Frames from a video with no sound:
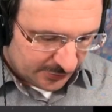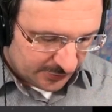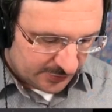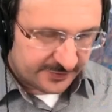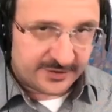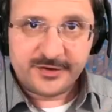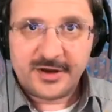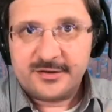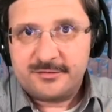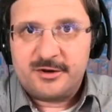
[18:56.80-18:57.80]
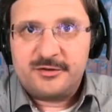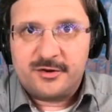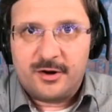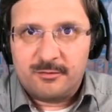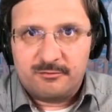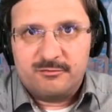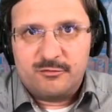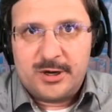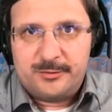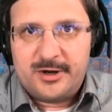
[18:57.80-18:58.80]
In this case,
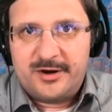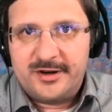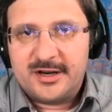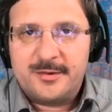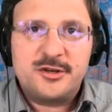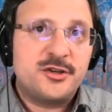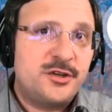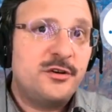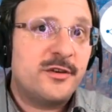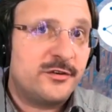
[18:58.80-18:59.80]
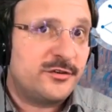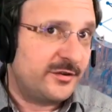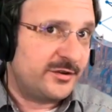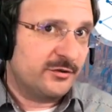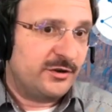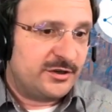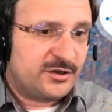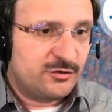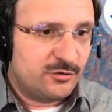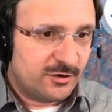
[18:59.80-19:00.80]
we are in dimension 2, so there's only
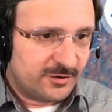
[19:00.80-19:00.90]
2